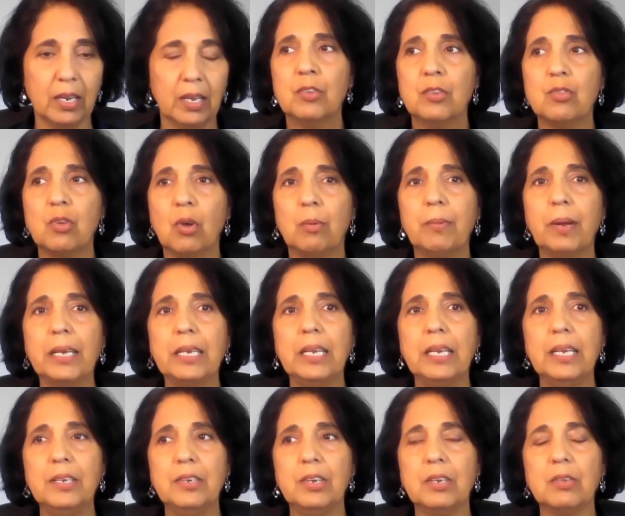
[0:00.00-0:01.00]
So my
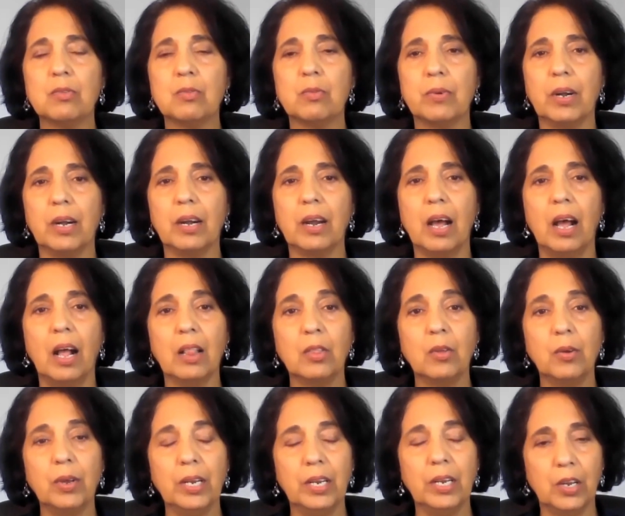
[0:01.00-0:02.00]
teachings were,
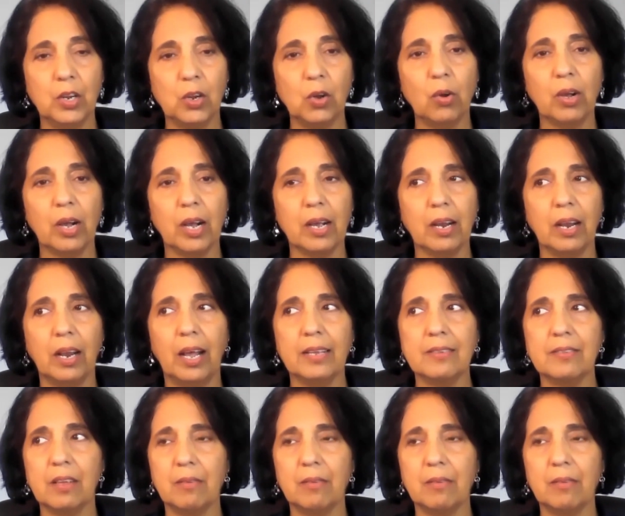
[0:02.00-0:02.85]
although in a yoga class,